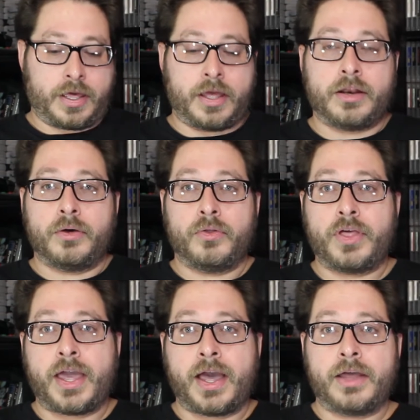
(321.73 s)
And
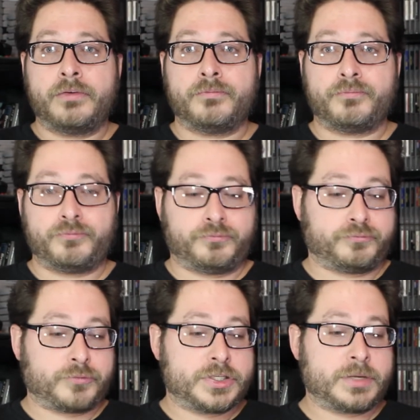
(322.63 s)
they had,
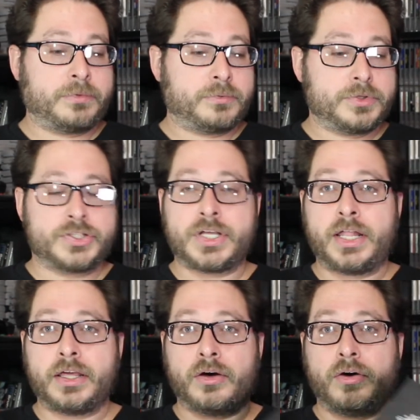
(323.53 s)
someone was
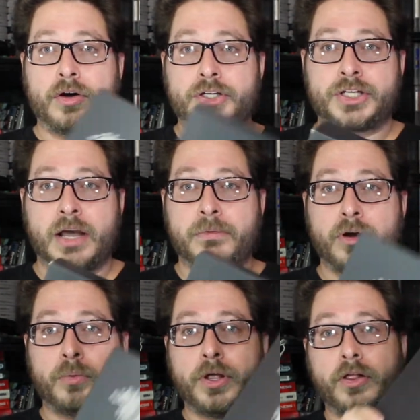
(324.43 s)
selling on Shop
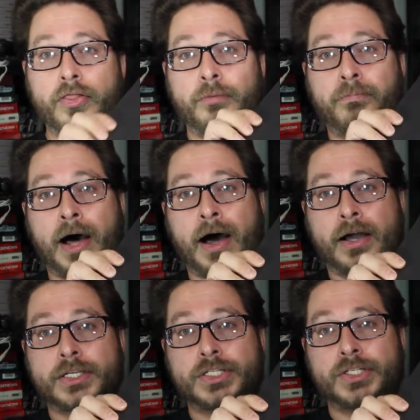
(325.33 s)
Goodwill the
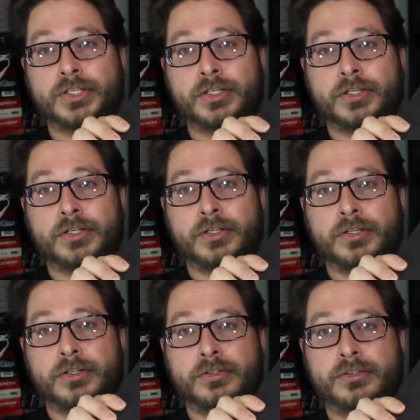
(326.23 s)
box
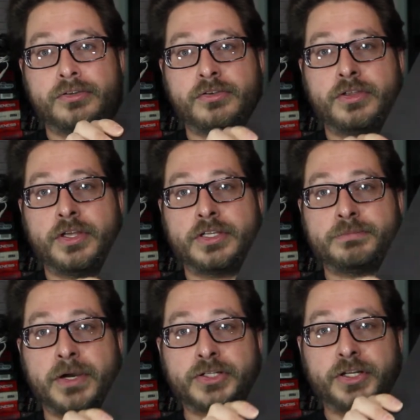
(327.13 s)
to the
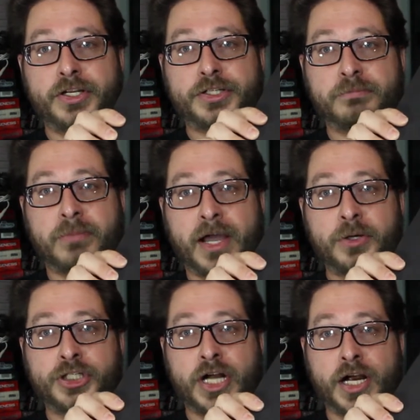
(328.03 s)
special edition
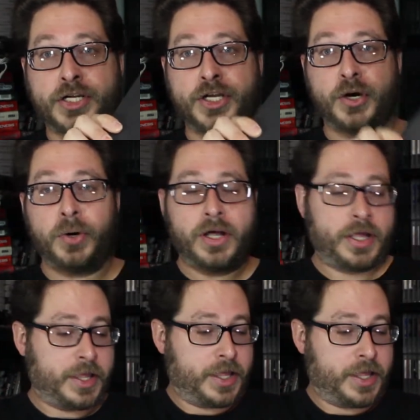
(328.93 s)
BioShock two.